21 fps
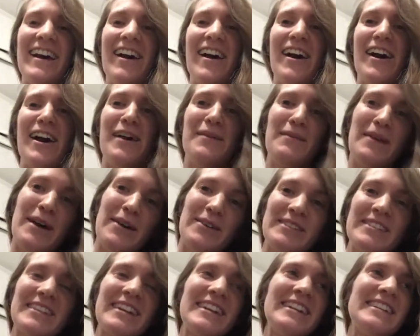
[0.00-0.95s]
Um, I
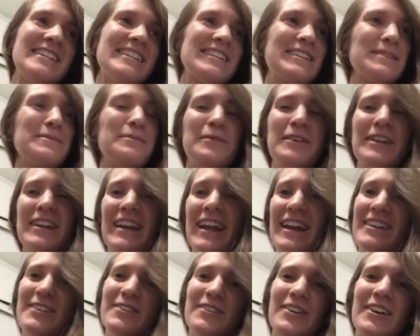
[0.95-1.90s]
was kind of disappointed.
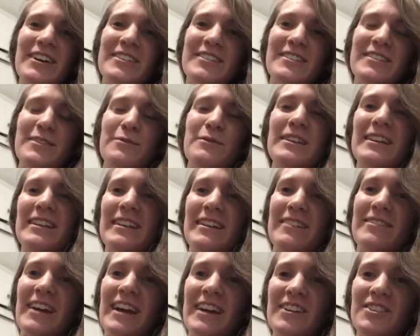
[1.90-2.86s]
I, you know, I used to really
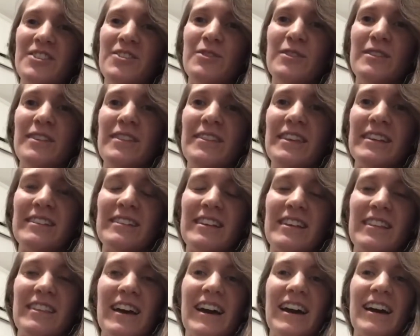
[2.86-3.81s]
love cashews and things
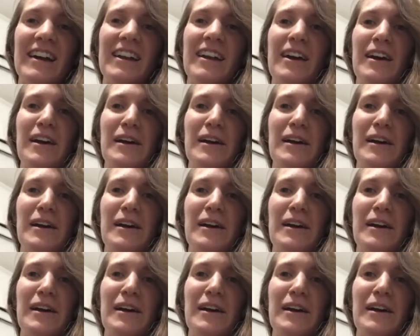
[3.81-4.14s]
like that.